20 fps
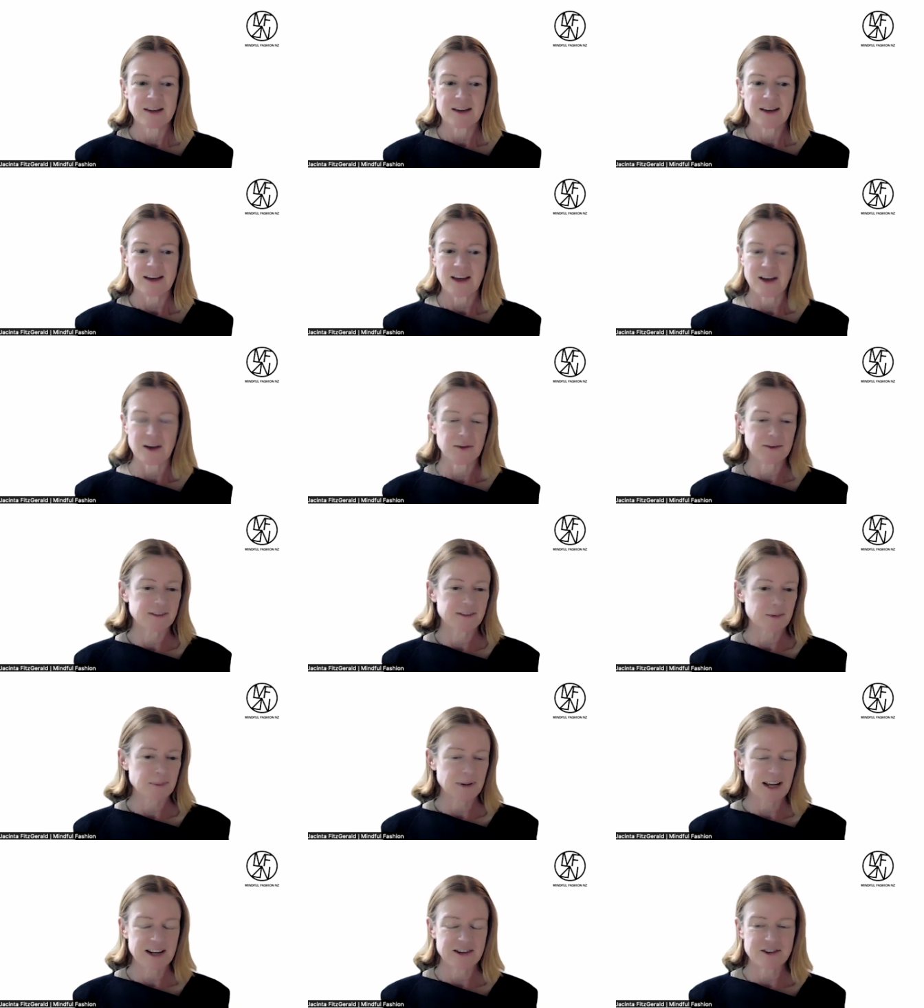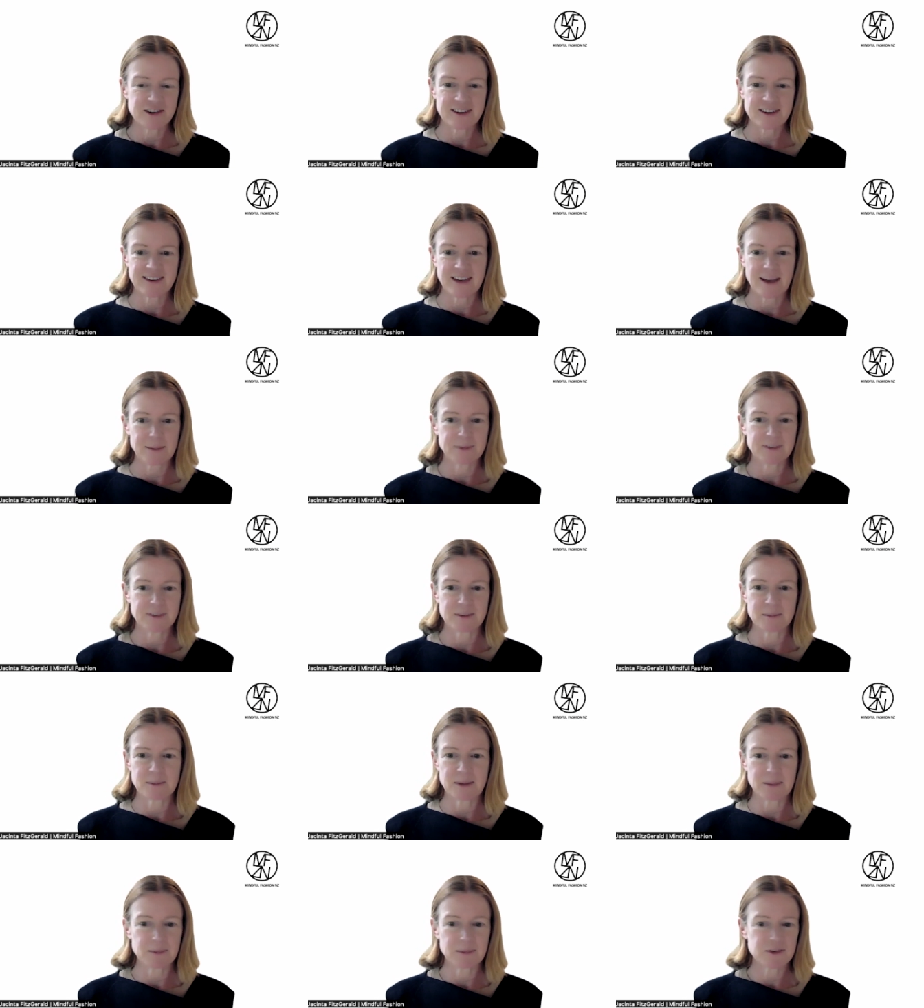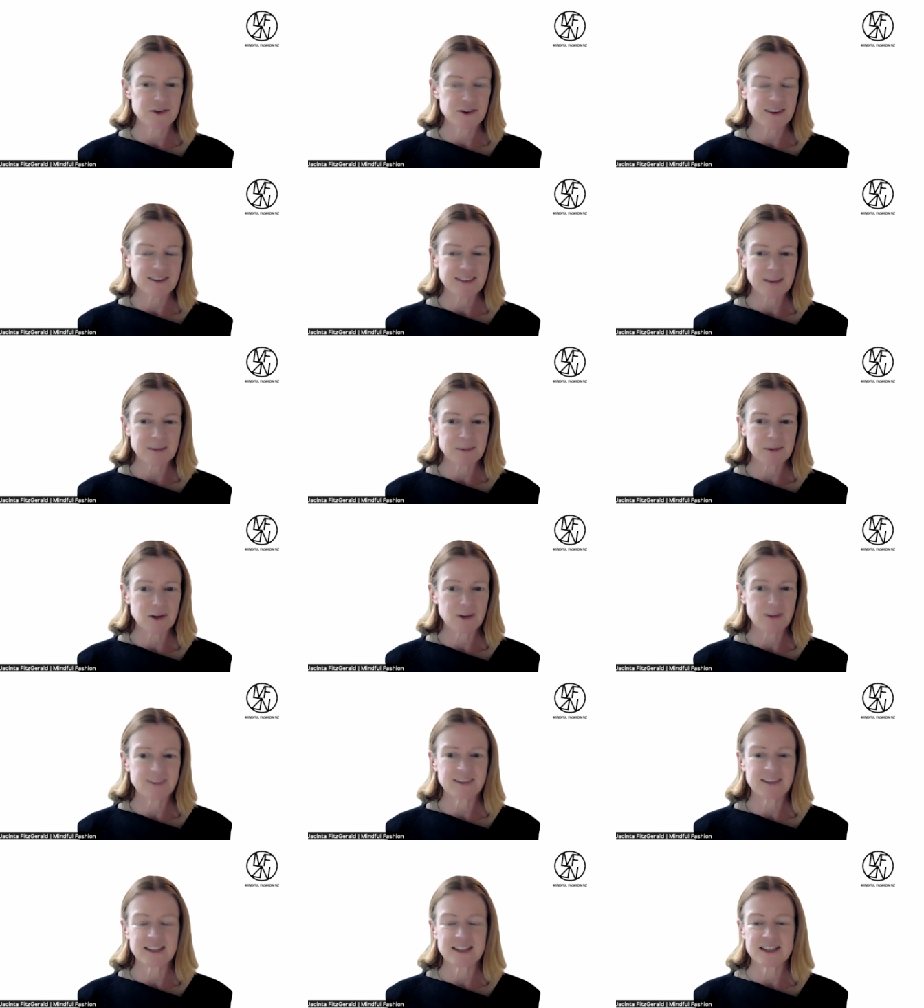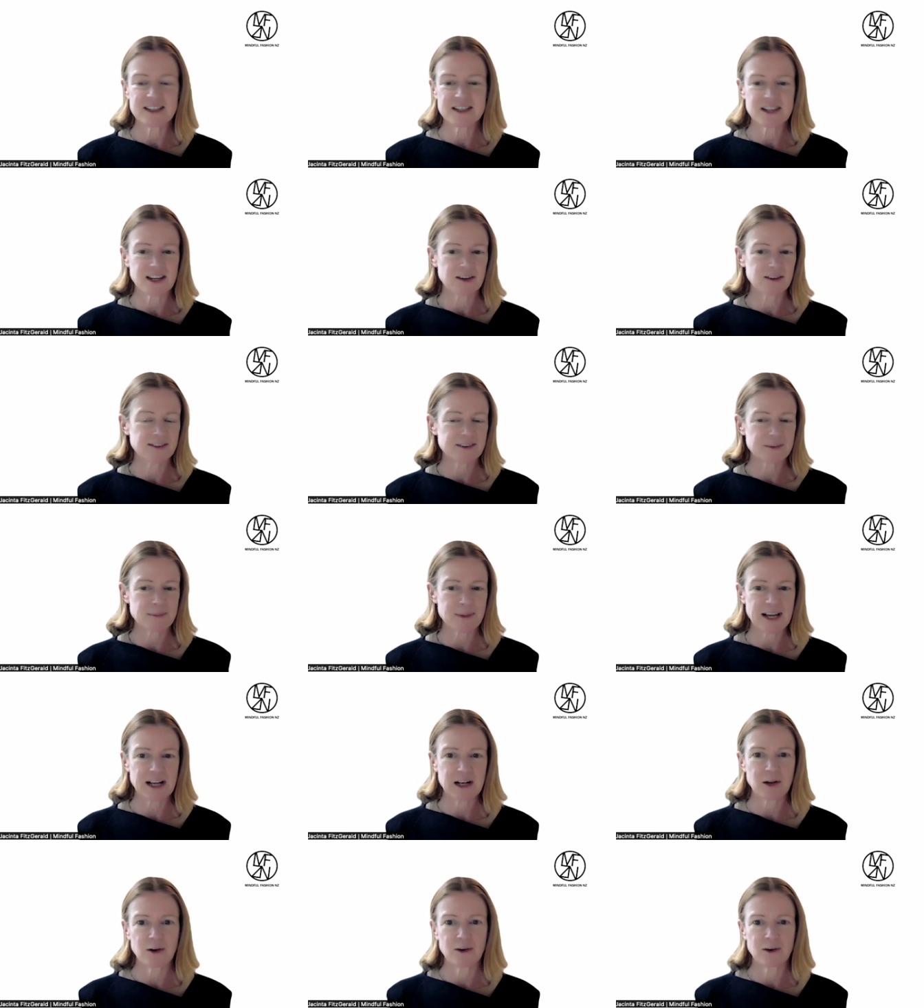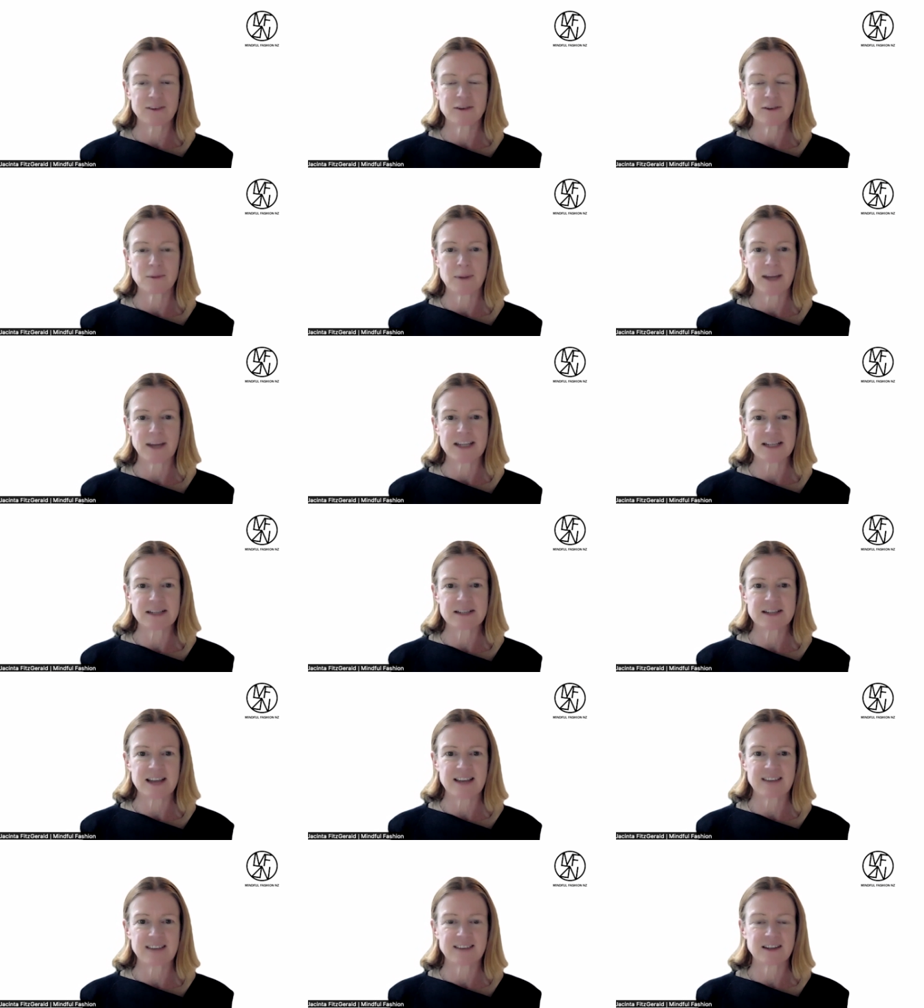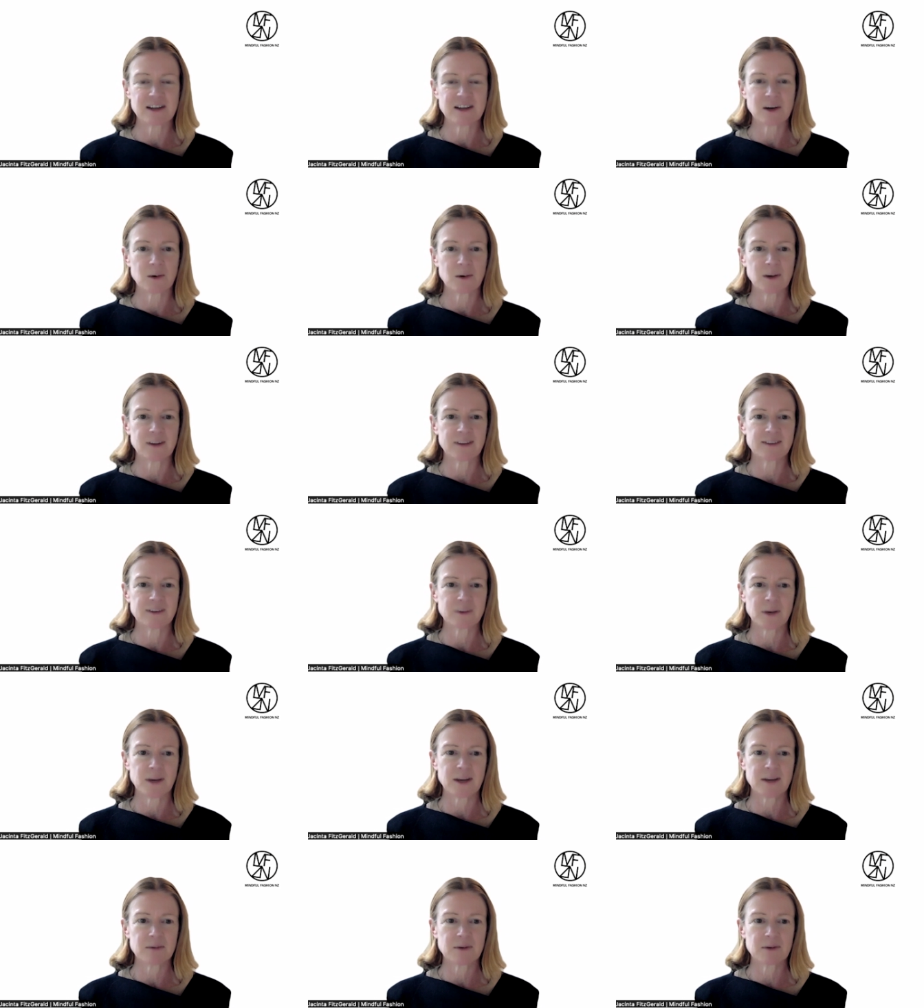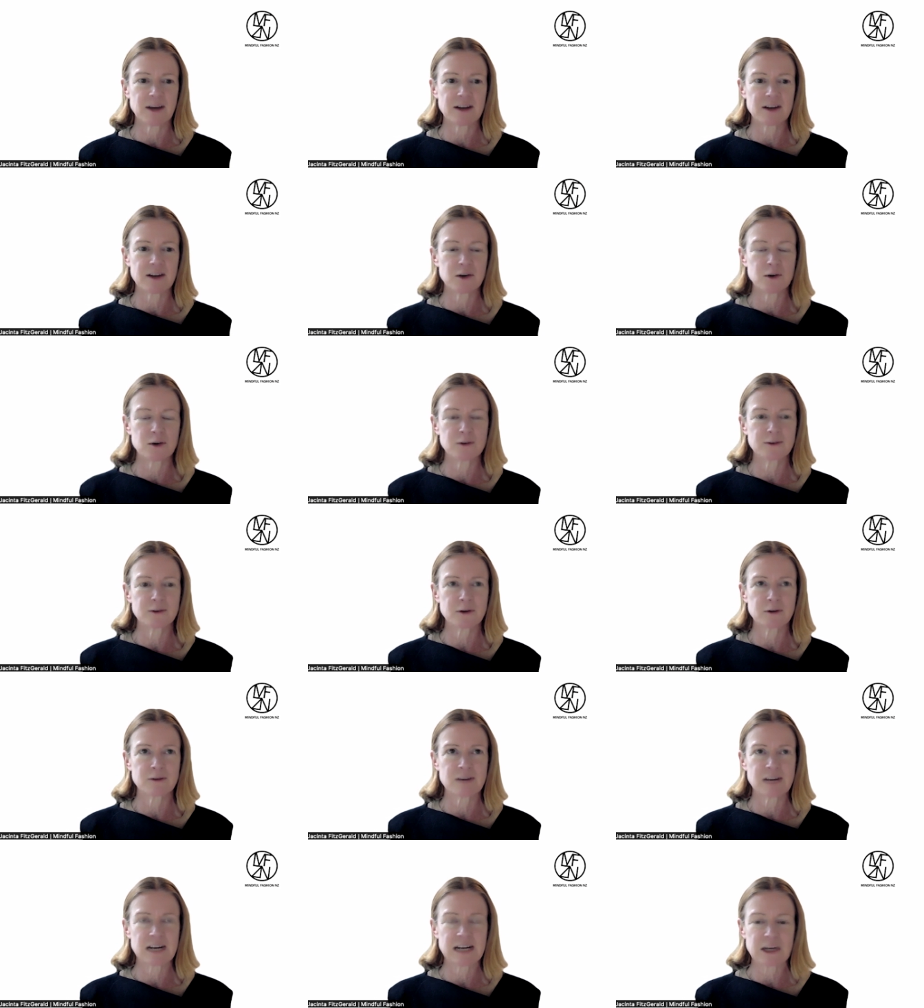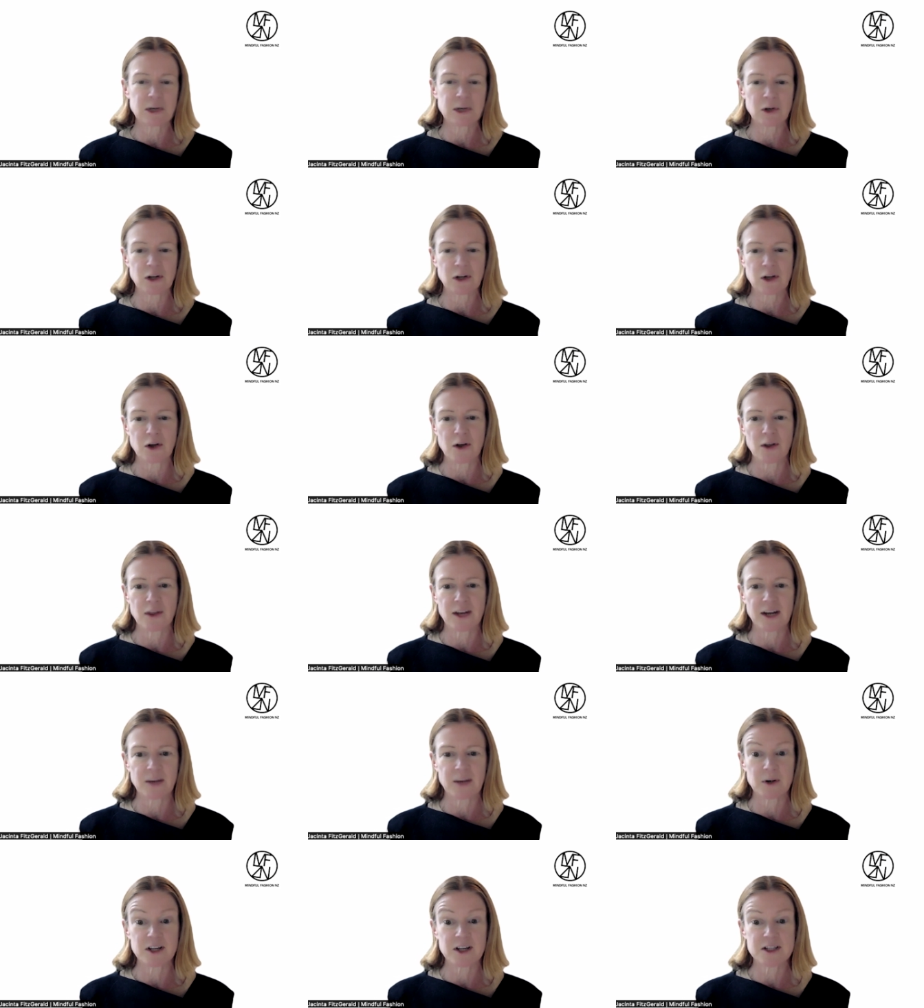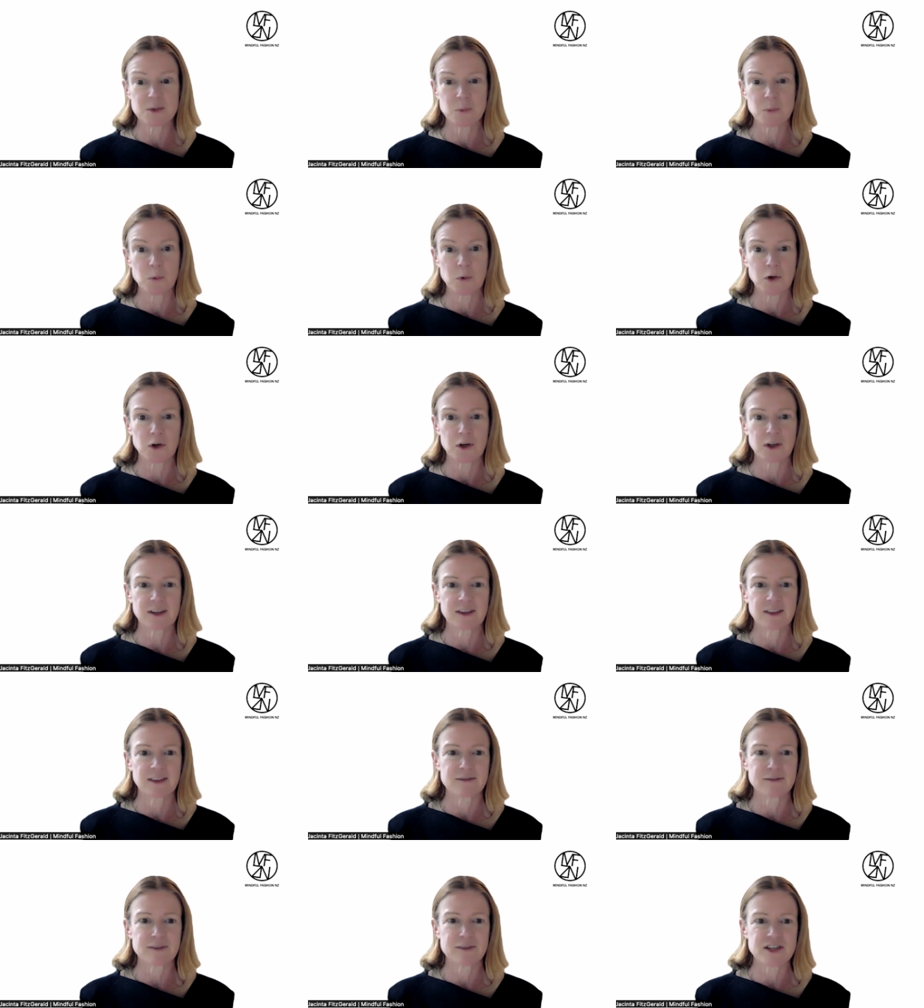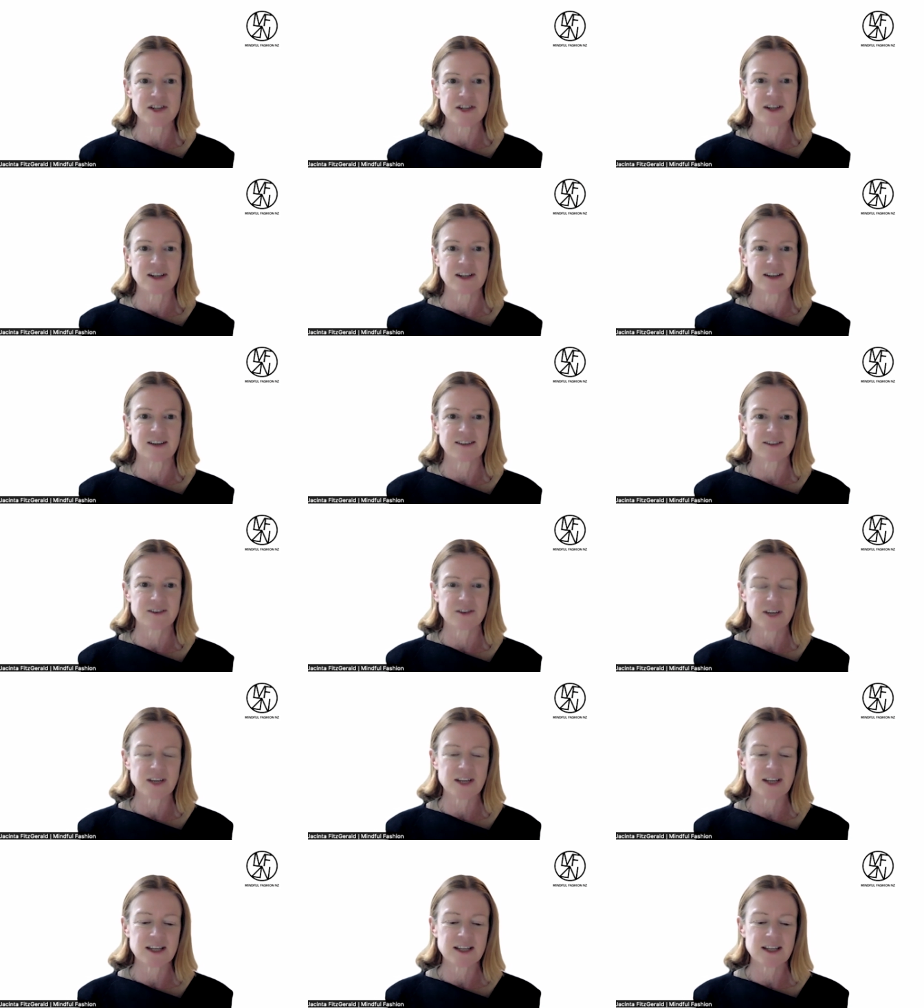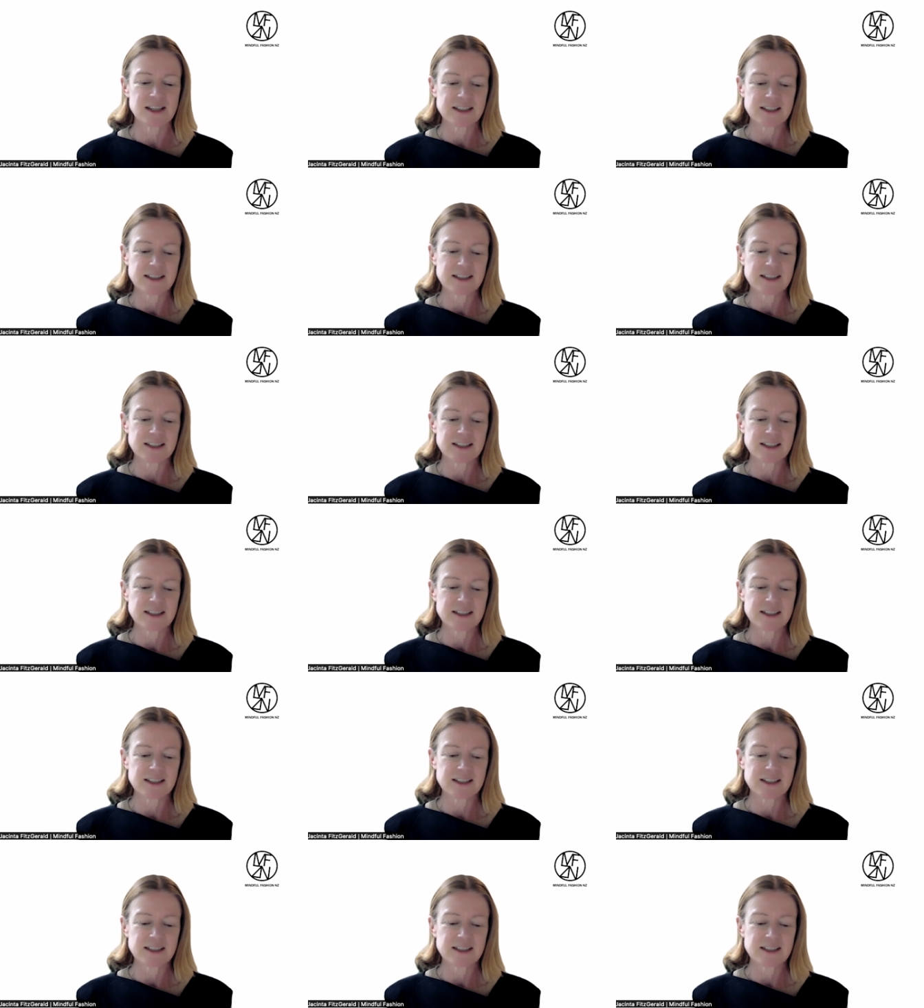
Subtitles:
I used to play dress-ups in mum's dress-up closet. I used to make clothes for my Daisy doll. And so I knew sort of really early on that I wanted to work in the fashion industry.